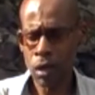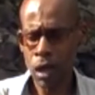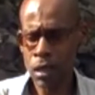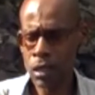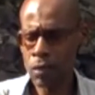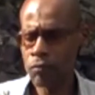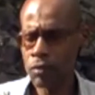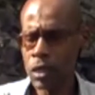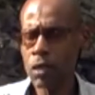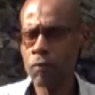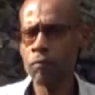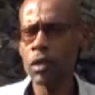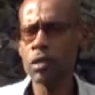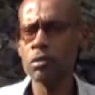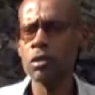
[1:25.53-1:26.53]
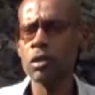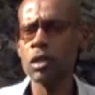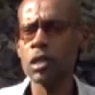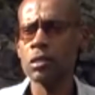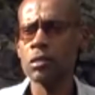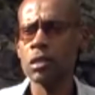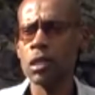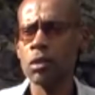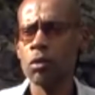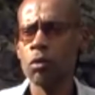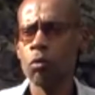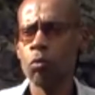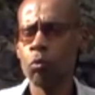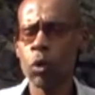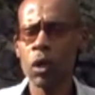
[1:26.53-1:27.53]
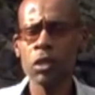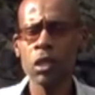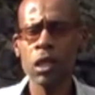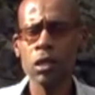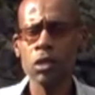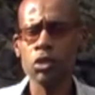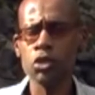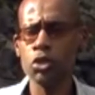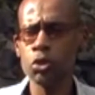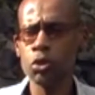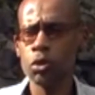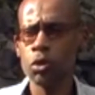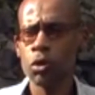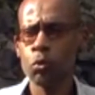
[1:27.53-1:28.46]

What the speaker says: even as early as then, what the English knew